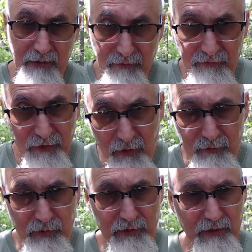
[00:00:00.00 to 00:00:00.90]

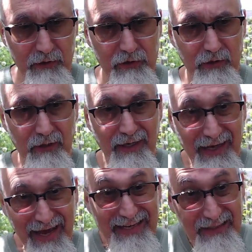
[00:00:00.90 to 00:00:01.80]
phenomenal condition,
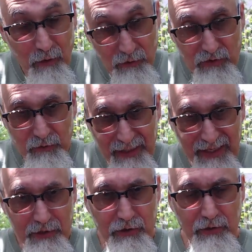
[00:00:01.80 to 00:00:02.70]
and it also
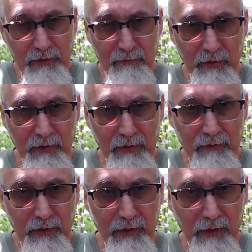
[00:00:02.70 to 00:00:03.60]
aged them,
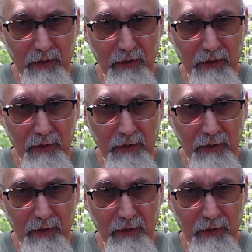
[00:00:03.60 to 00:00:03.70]
right?